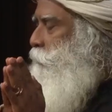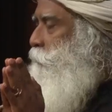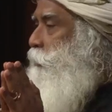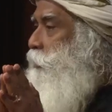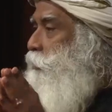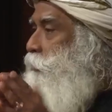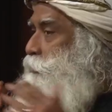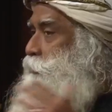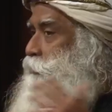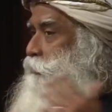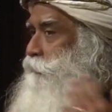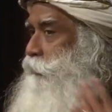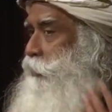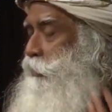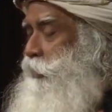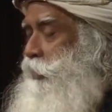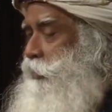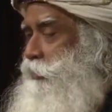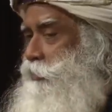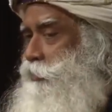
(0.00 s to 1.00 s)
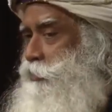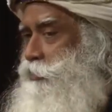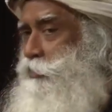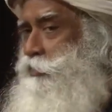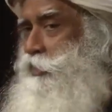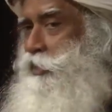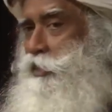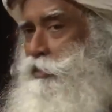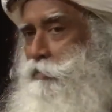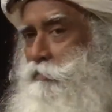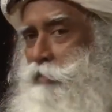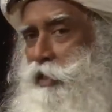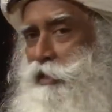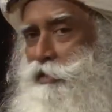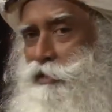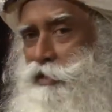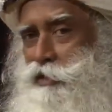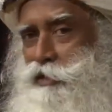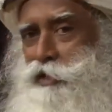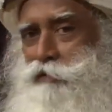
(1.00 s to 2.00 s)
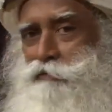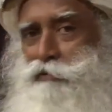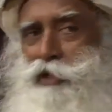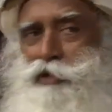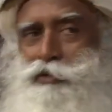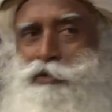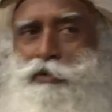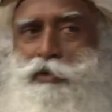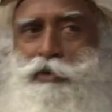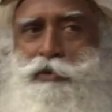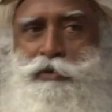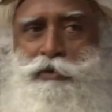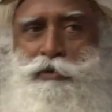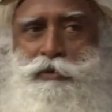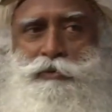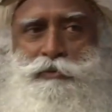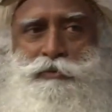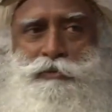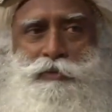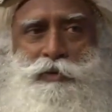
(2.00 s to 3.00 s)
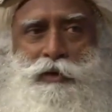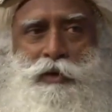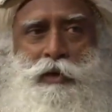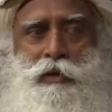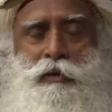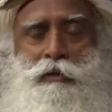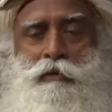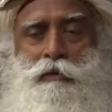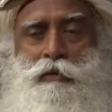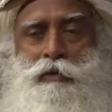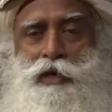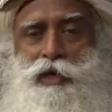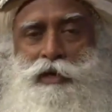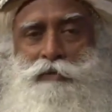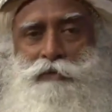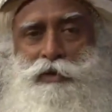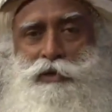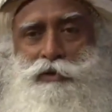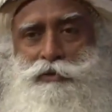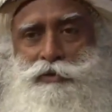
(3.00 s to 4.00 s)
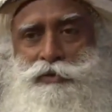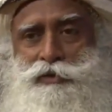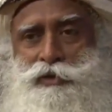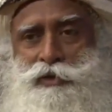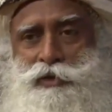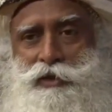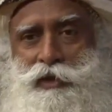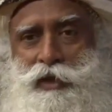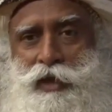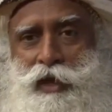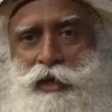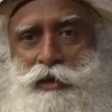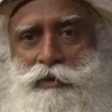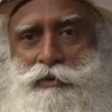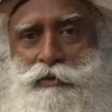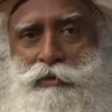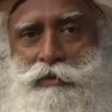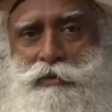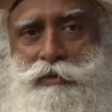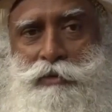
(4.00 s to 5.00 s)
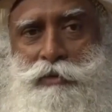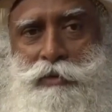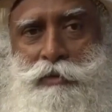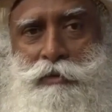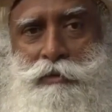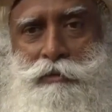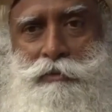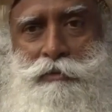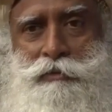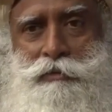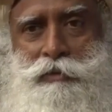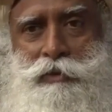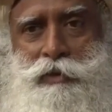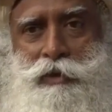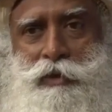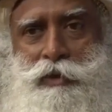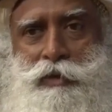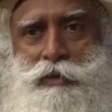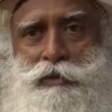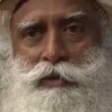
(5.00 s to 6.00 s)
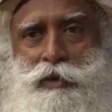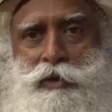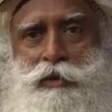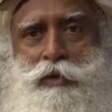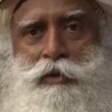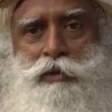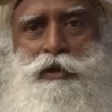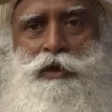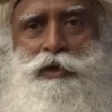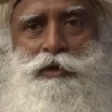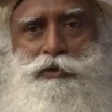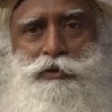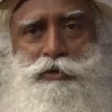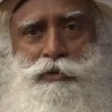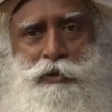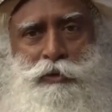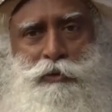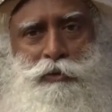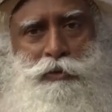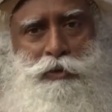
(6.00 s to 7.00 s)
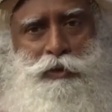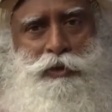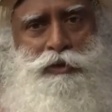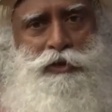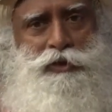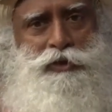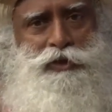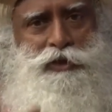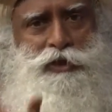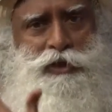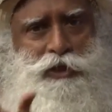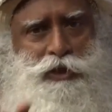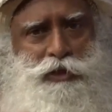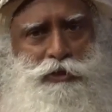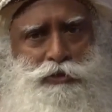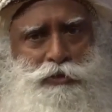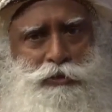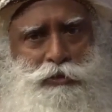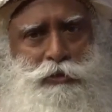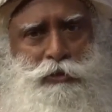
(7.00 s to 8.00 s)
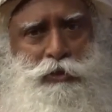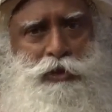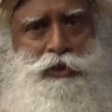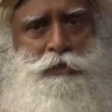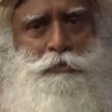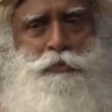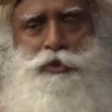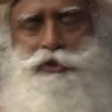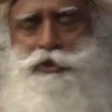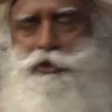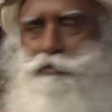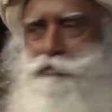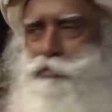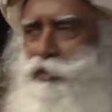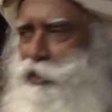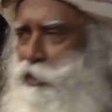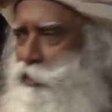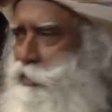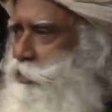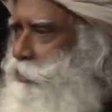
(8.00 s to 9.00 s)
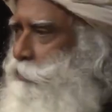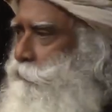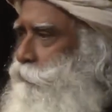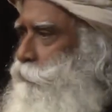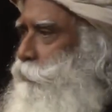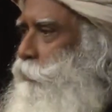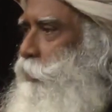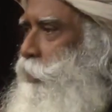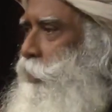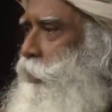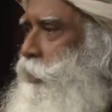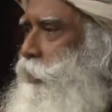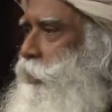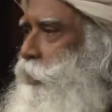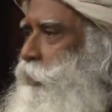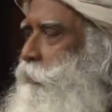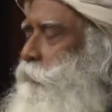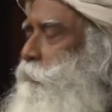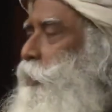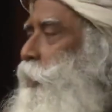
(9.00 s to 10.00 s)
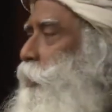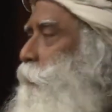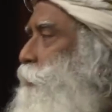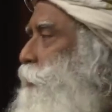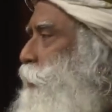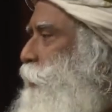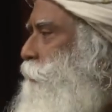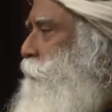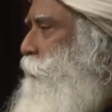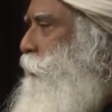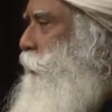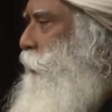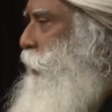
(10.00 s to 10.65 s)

Because you have not understood the immensity of I do not know. Only when you see I do not know, the longing to know, the seeking to know and the possibility of knowing becomes a living